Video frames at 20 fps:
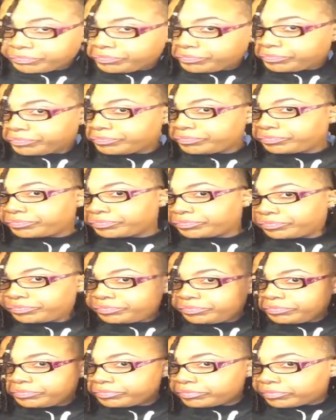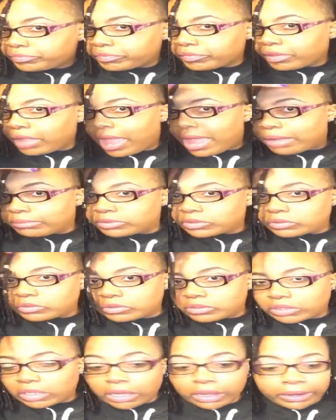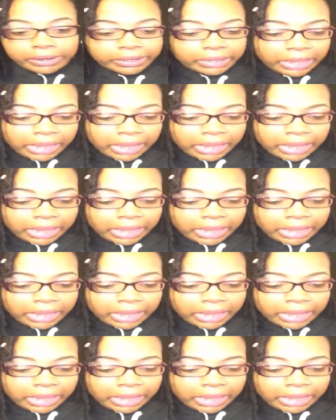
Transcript: All right. I'm so sorry.